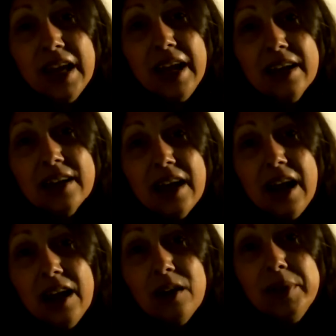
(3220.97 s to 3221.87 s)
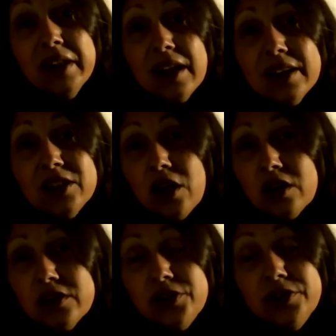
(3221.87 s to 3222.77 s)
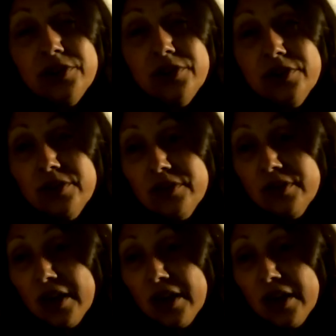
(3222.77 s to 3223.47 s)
And I'll be glad to talk to